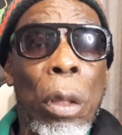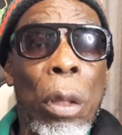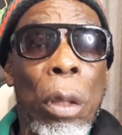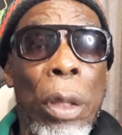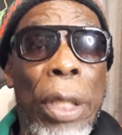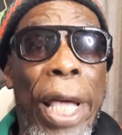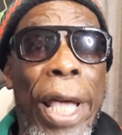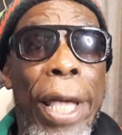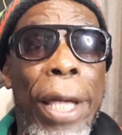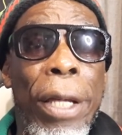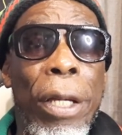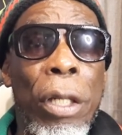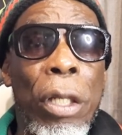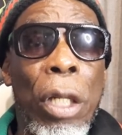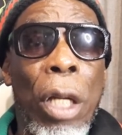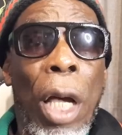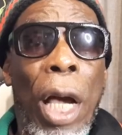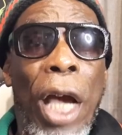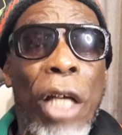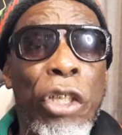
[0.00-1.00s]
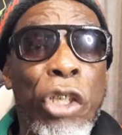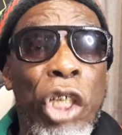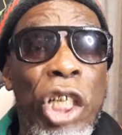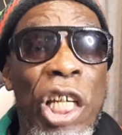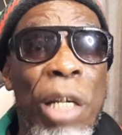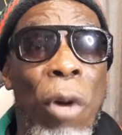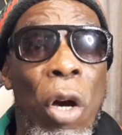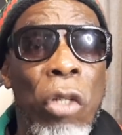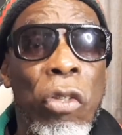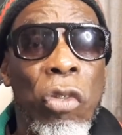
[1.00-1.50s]
Yeah, and she
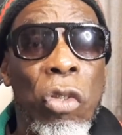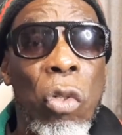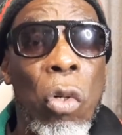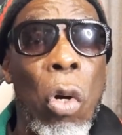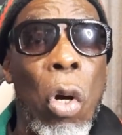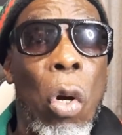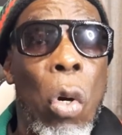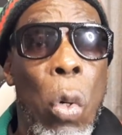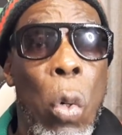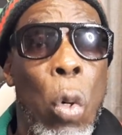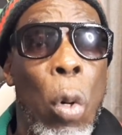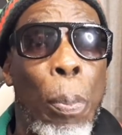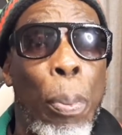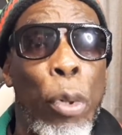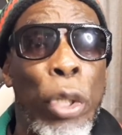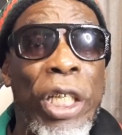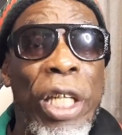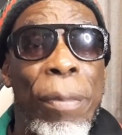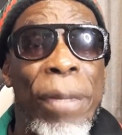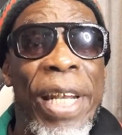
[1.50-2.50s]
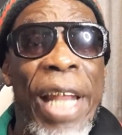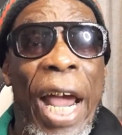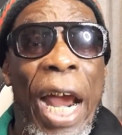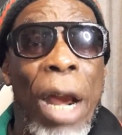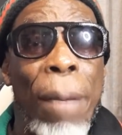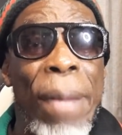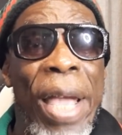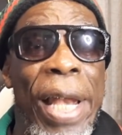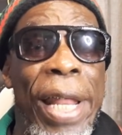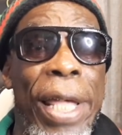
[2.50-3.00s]
must know who put him in
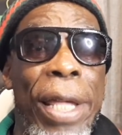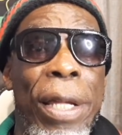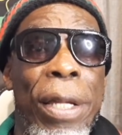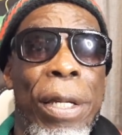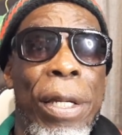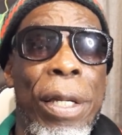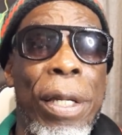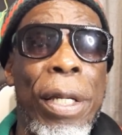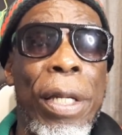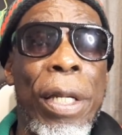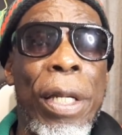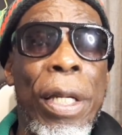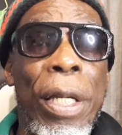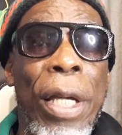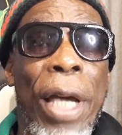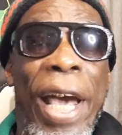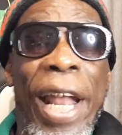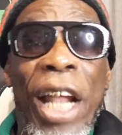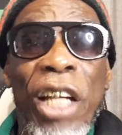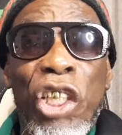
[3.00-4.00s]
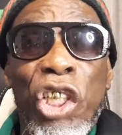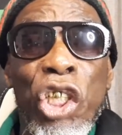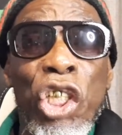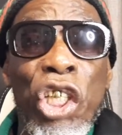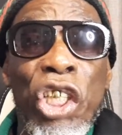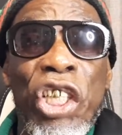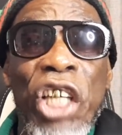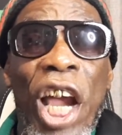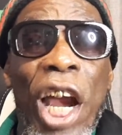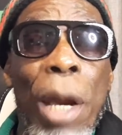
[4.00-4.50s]
her belly. And she
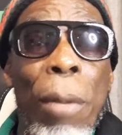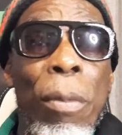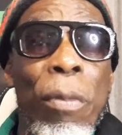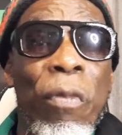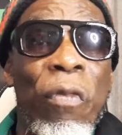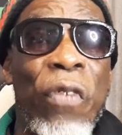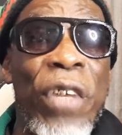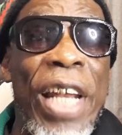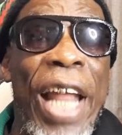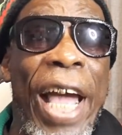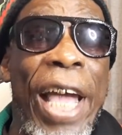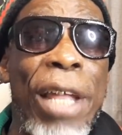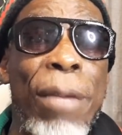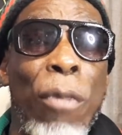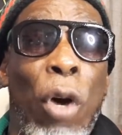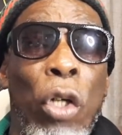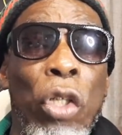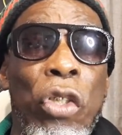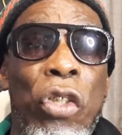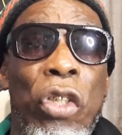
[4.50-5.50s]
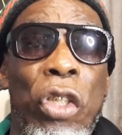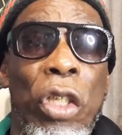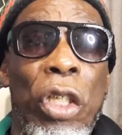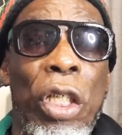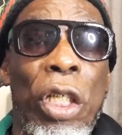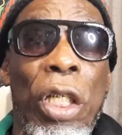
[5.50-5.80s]
carry him for 9 months.